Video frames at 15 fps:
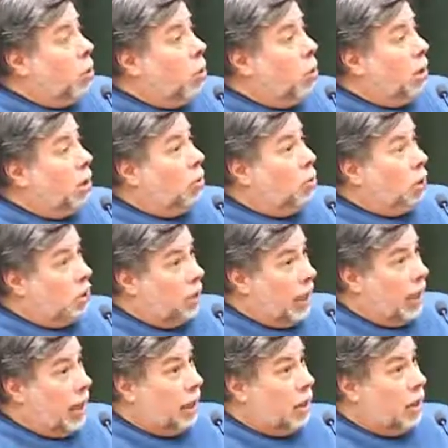what it would
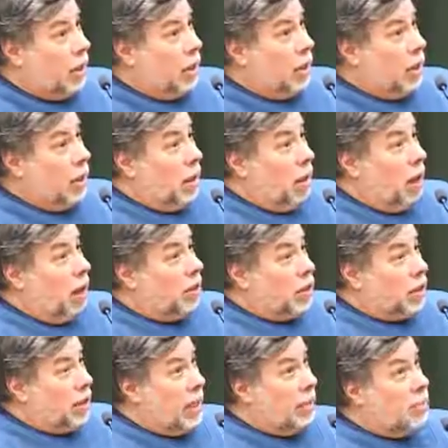take all the
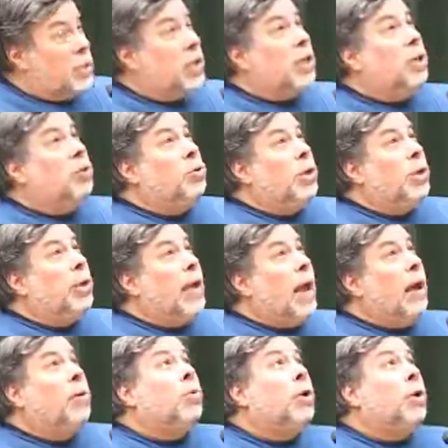steps that you did and
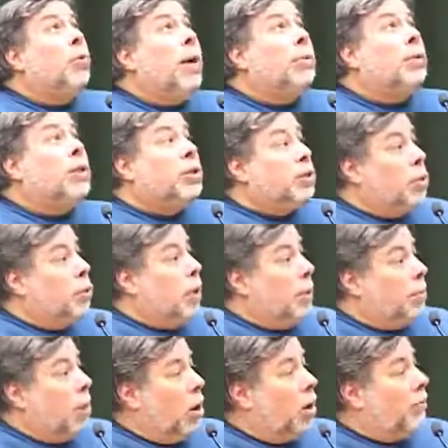how were you able to do it
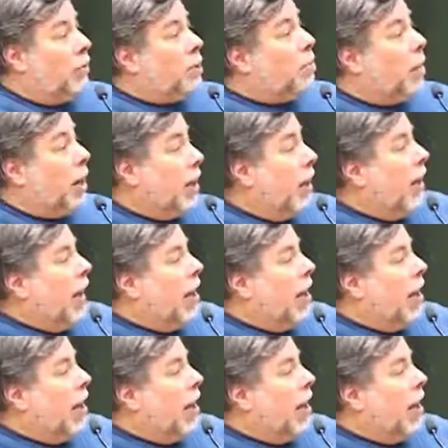and part of it's by